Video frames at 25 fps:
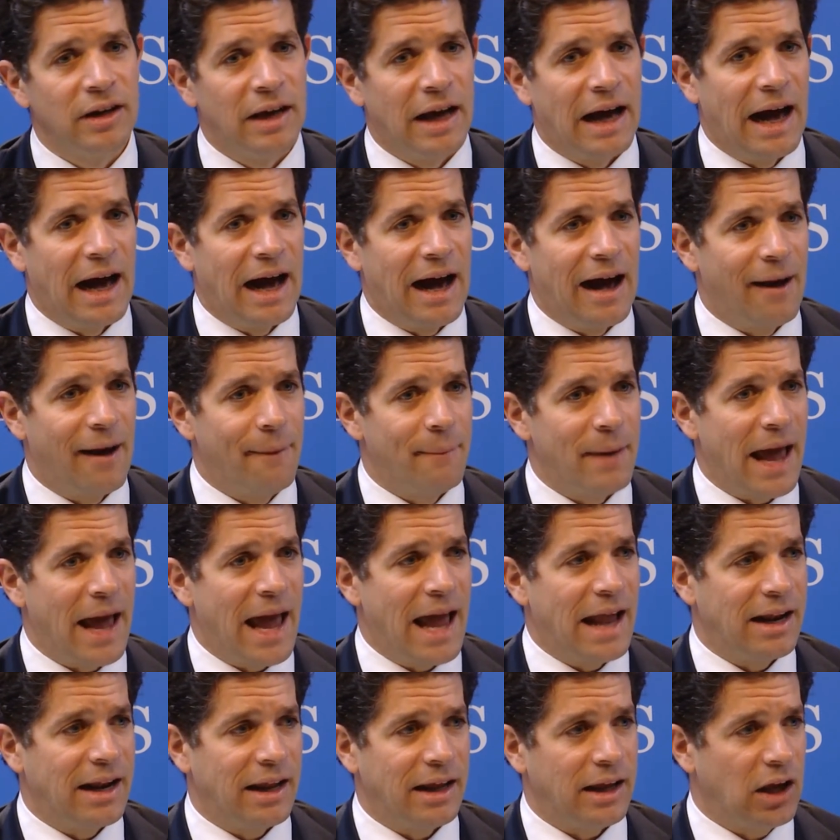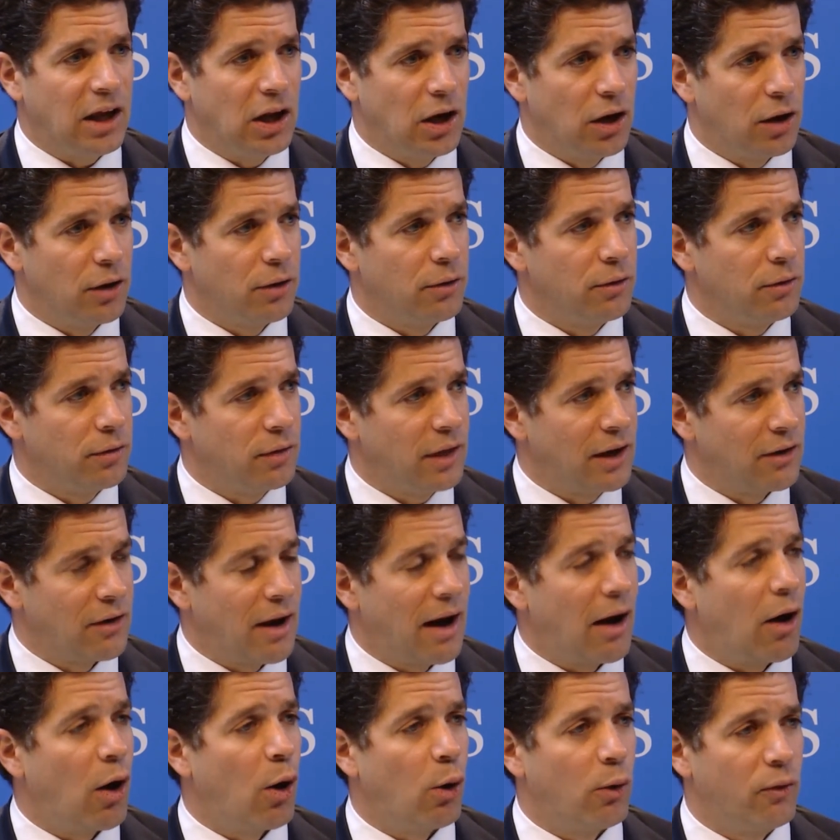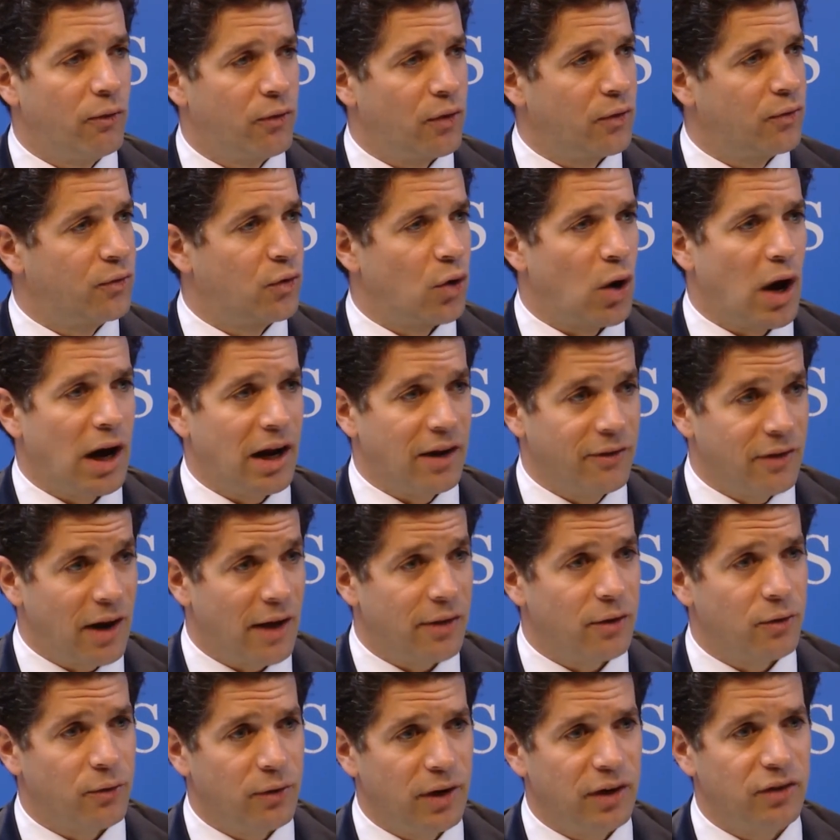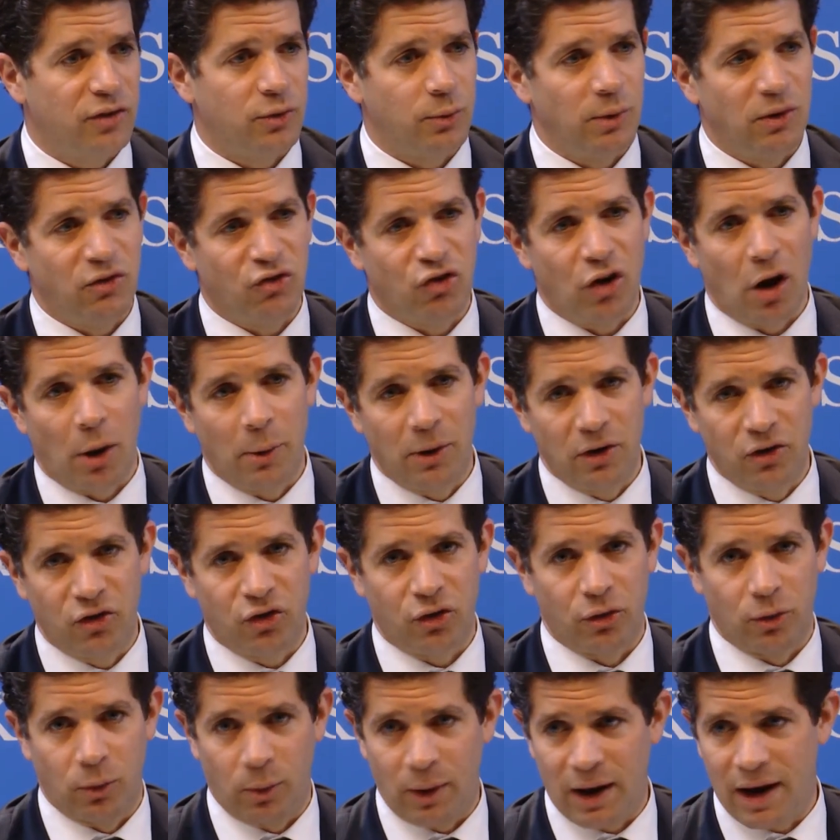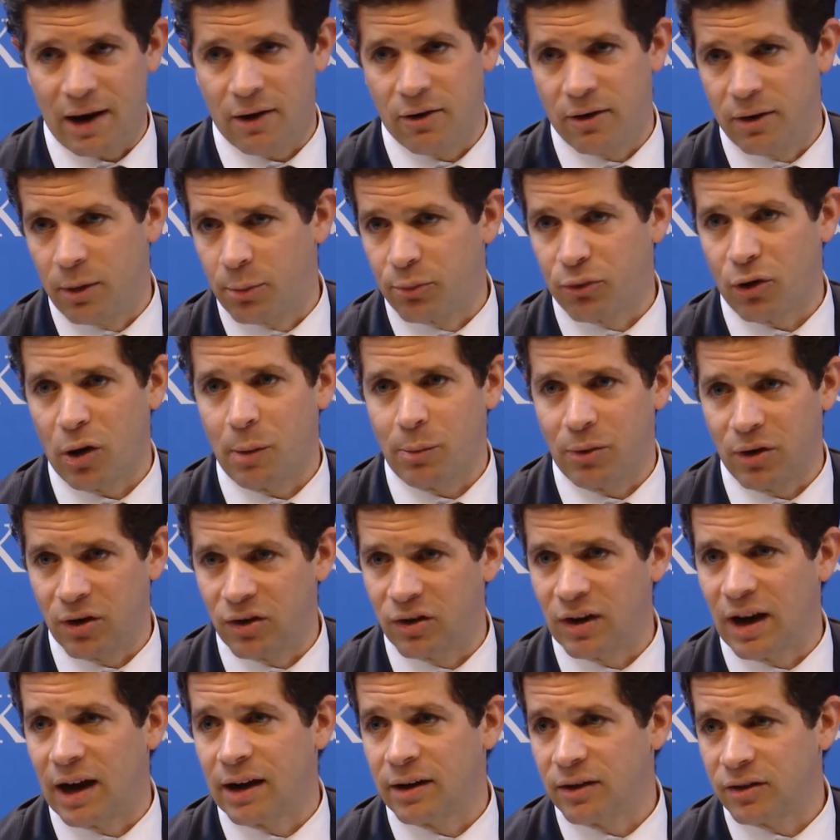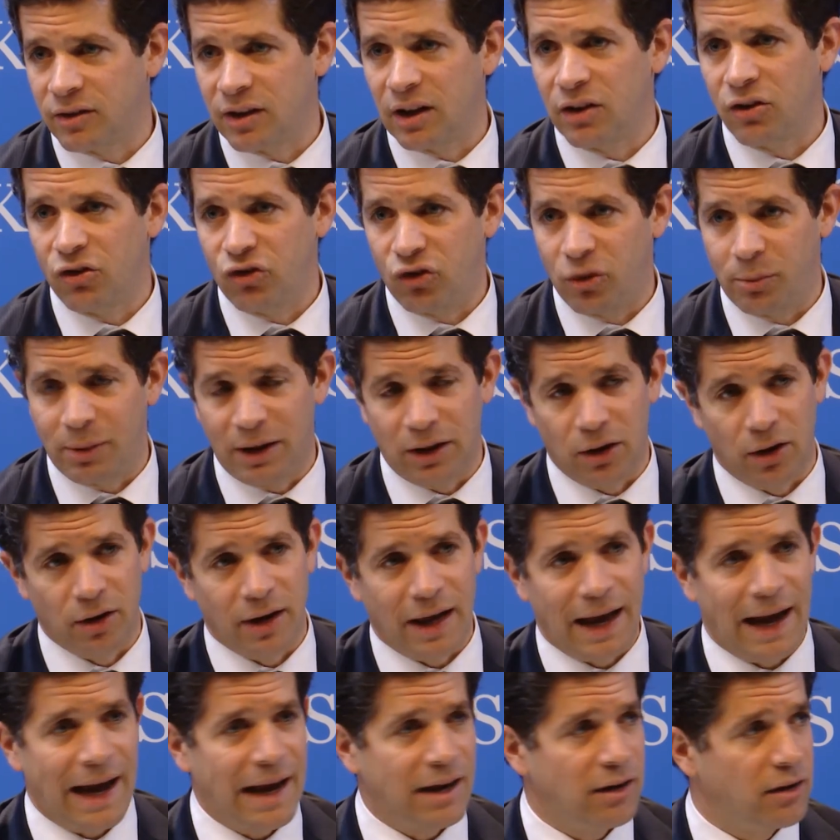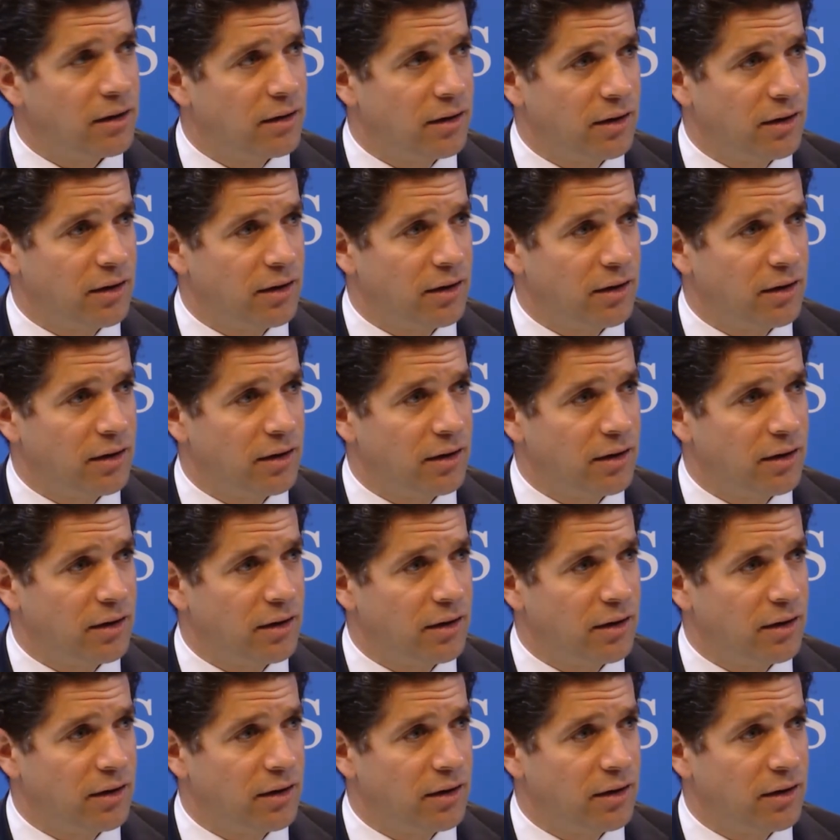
And there are a whole variety of other risks which go into where an appropriate data centre should be located,